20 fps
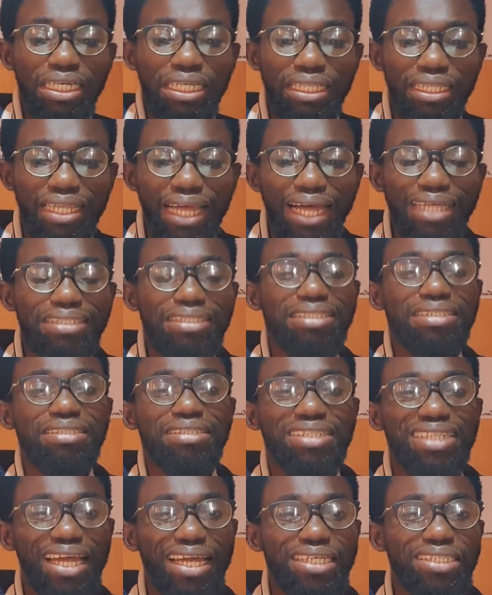that is
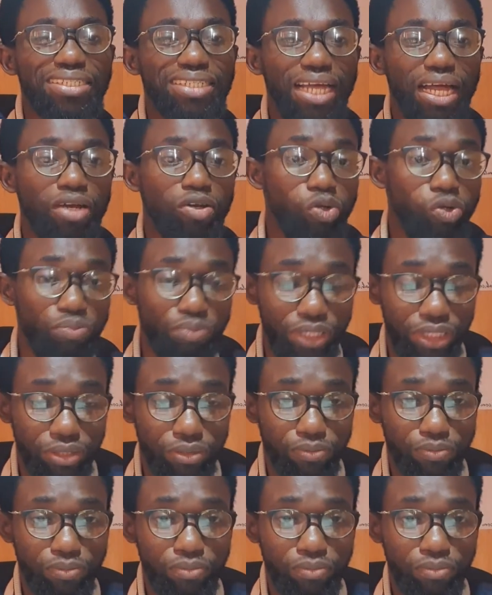danger looming.